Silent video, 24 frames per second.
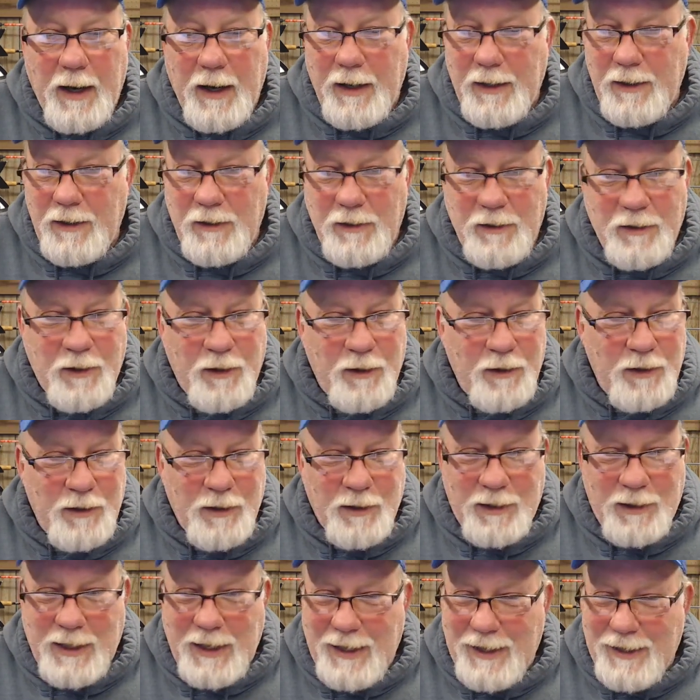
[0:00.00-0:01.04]
you
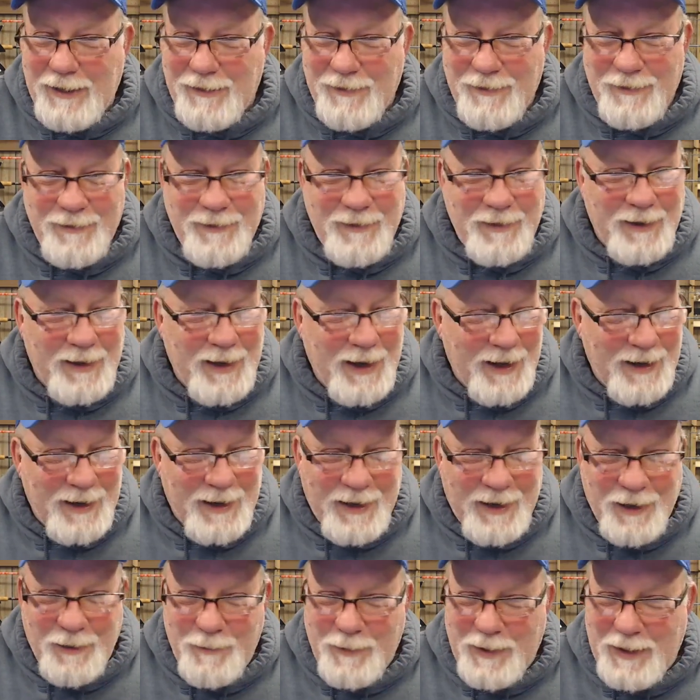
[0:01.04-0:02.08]
got to
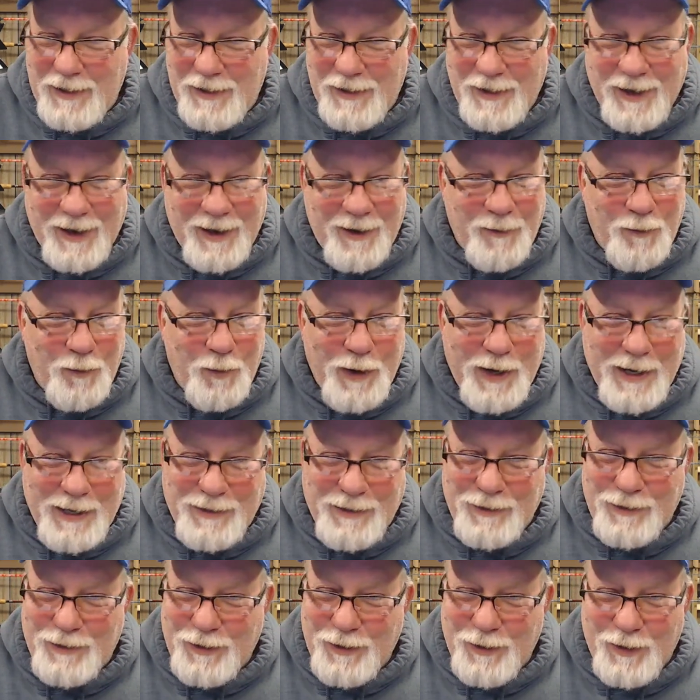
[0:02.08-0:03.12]
get them in. You got a week
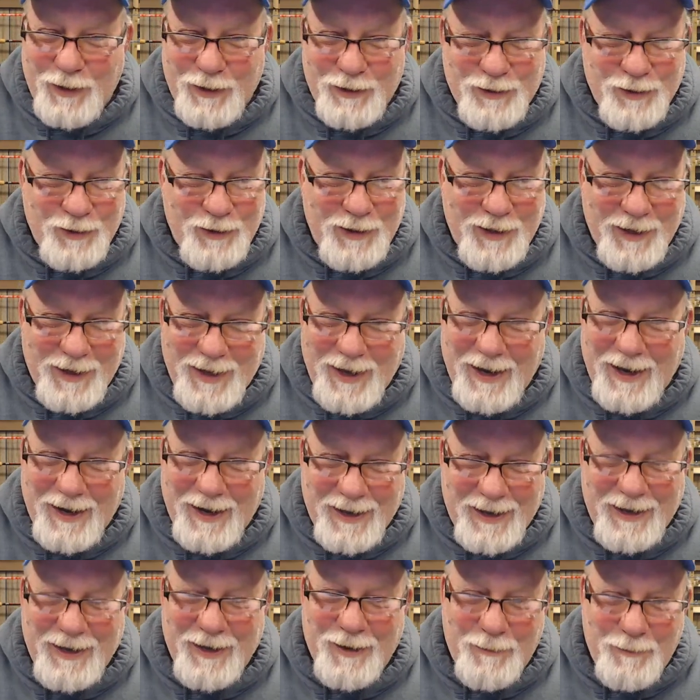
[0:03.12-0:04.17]
to do it, so you got
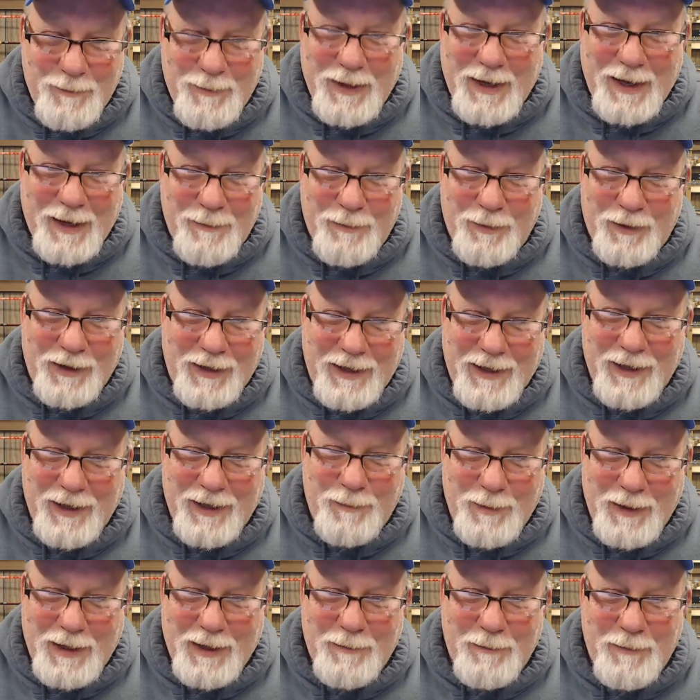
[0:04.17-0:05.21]
to be able to get
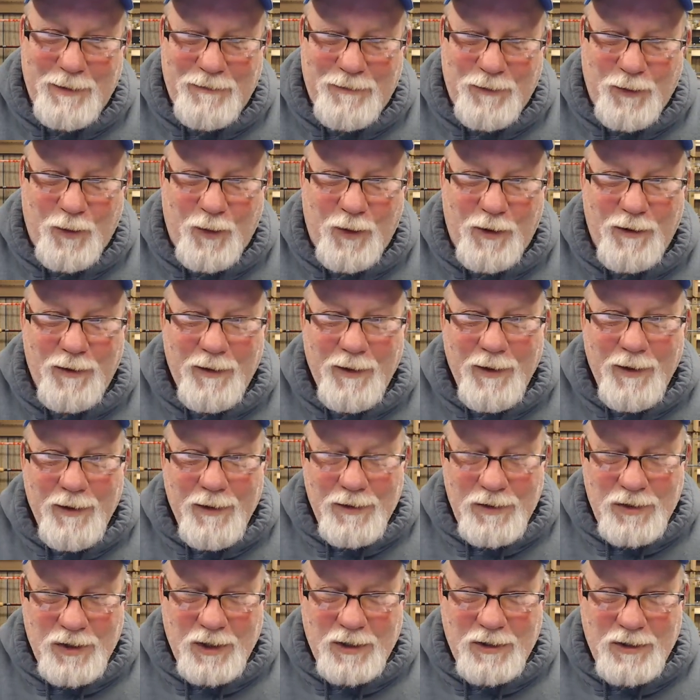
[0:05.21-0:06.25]
them in before
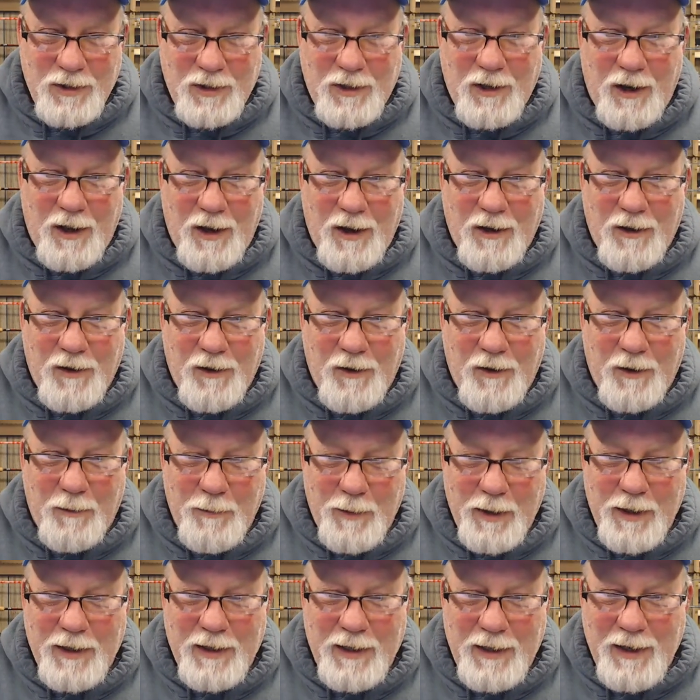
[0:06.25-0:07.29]
6 o'clock on a
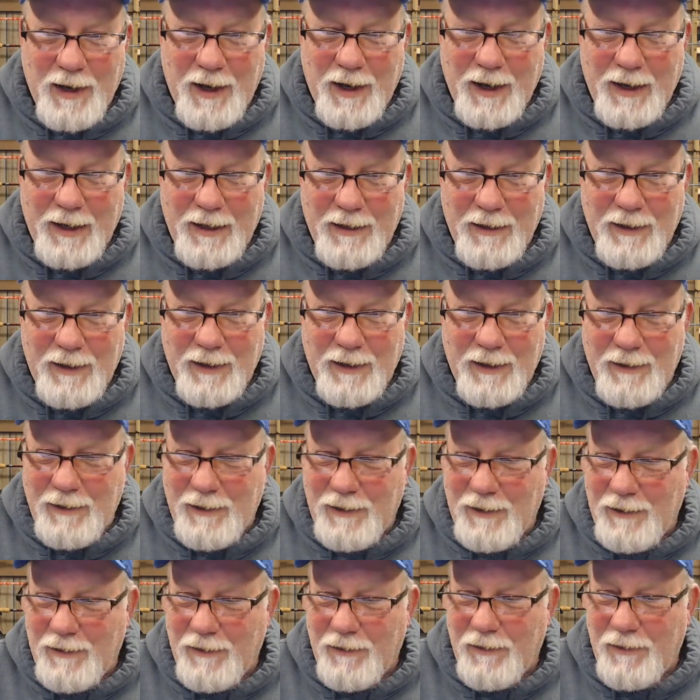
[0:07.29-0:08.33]
Monday night. And
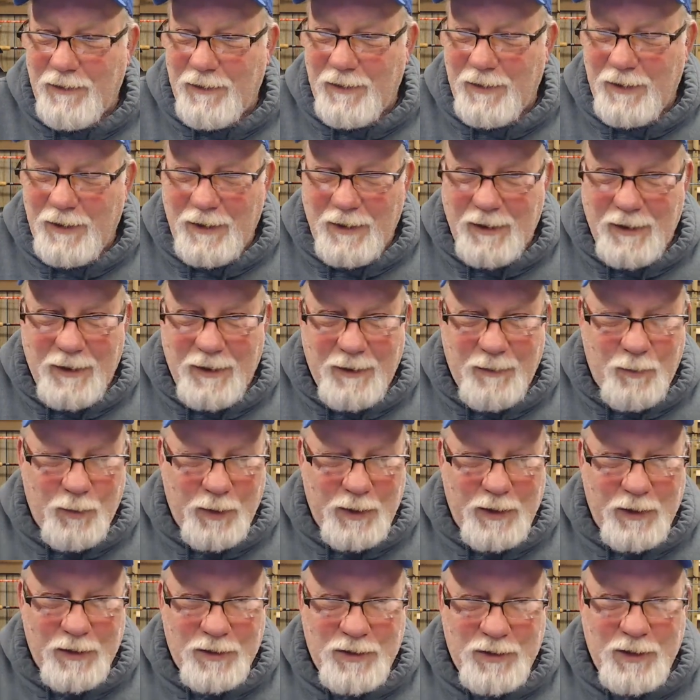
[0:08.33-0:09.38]

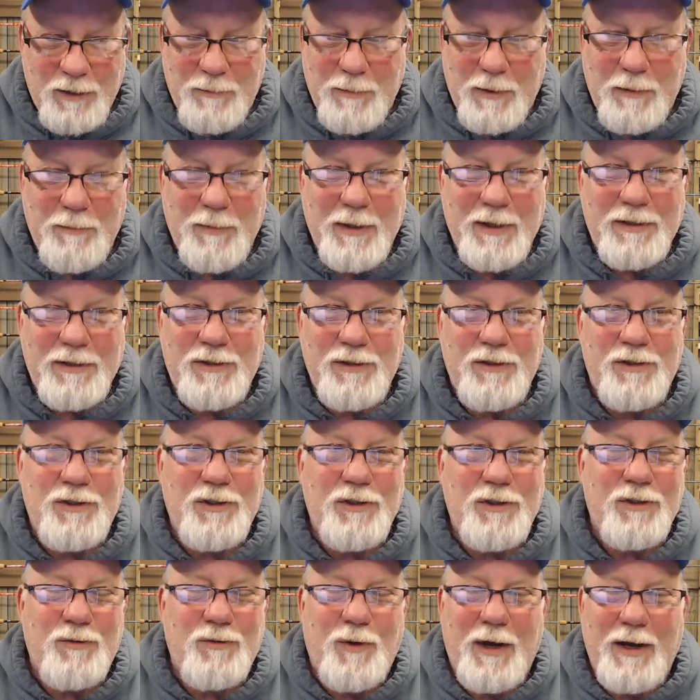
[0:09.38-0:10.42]
when you send me
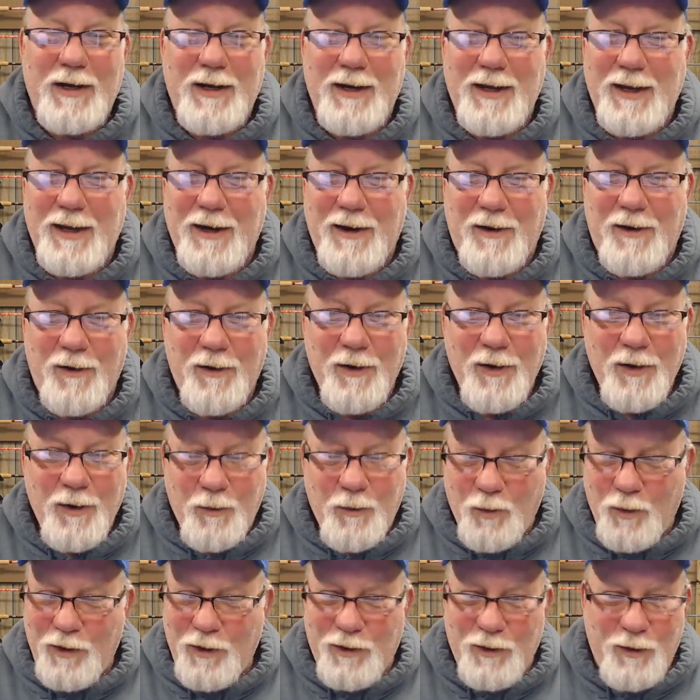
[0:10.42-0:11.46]
messages right now,
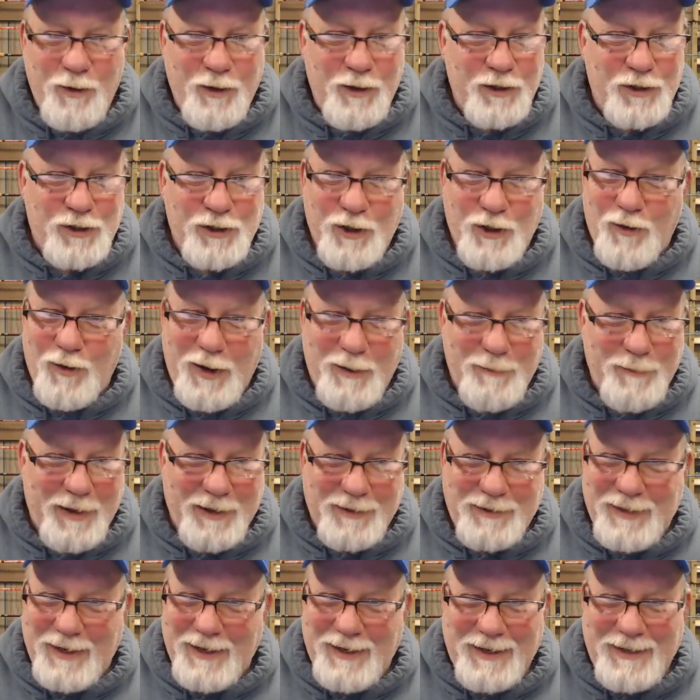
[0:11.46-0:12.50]
we're doing a show. I'm
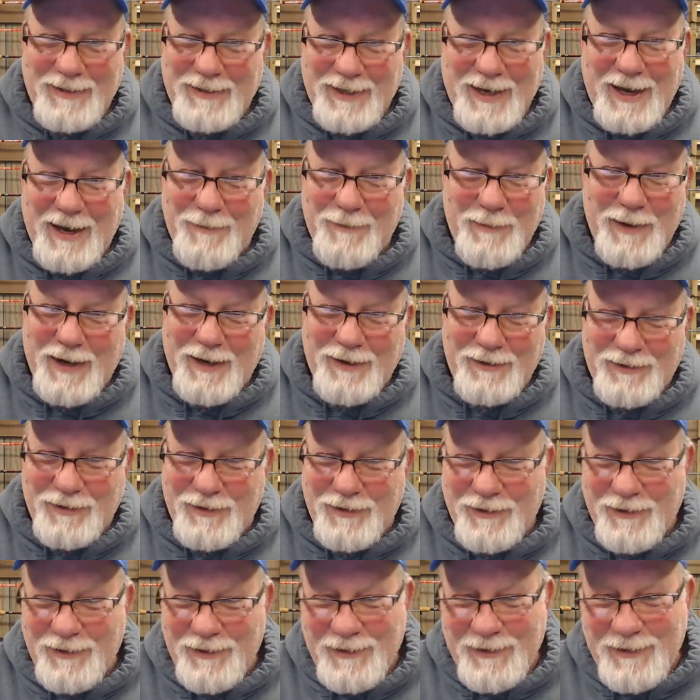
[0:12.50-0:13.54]
not taking time out
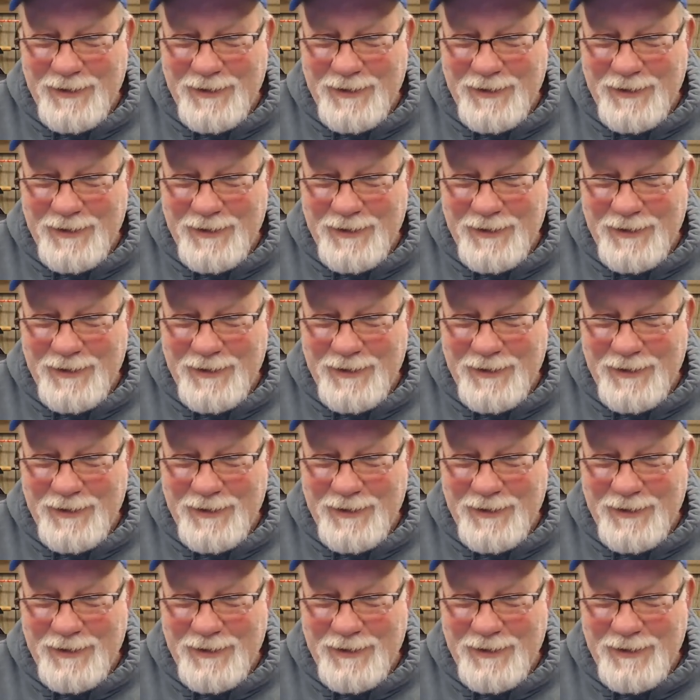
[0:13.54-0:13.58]
to